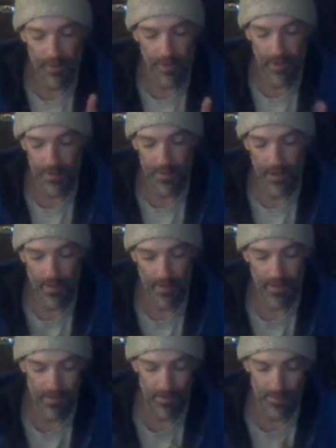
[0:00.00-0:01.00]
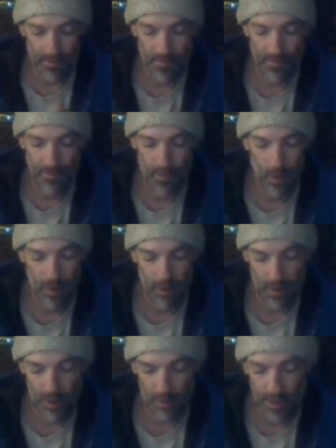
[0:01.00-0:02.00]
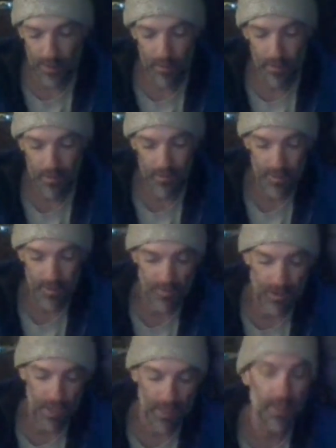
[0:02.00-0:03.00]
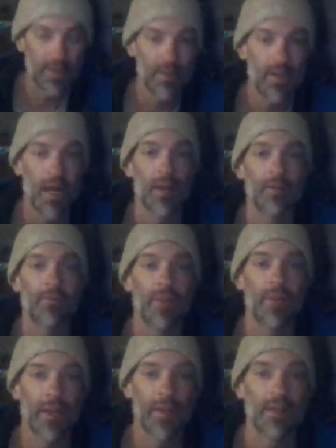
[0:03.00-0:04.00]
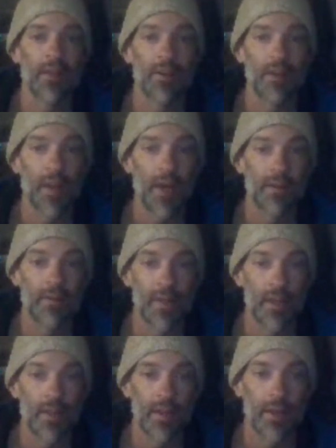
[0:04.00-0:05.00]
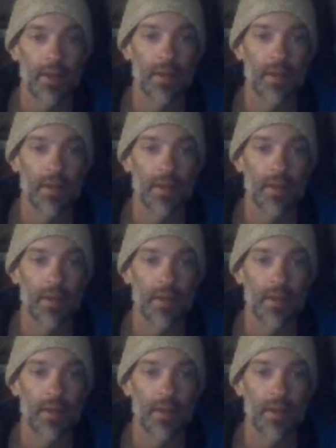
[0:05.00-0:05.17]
care about it. Whether it's real or if it's fake, it's not affecting their lives, they think.